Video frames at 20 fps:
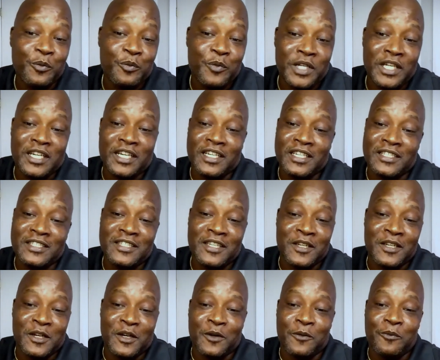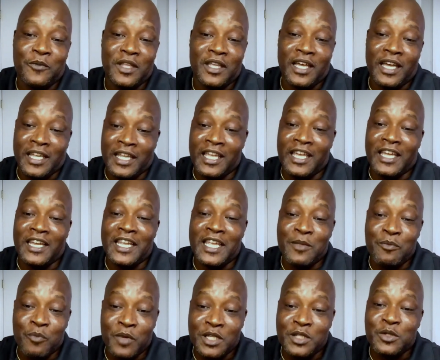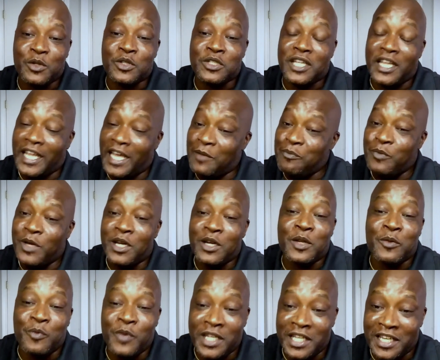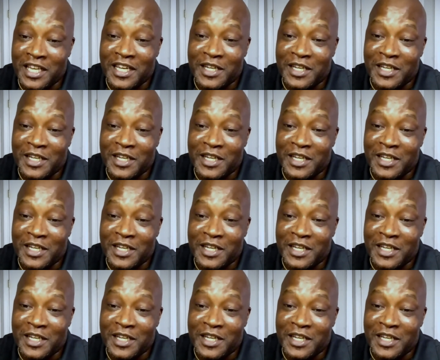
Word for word: because you know again he mentors a lot better than me now.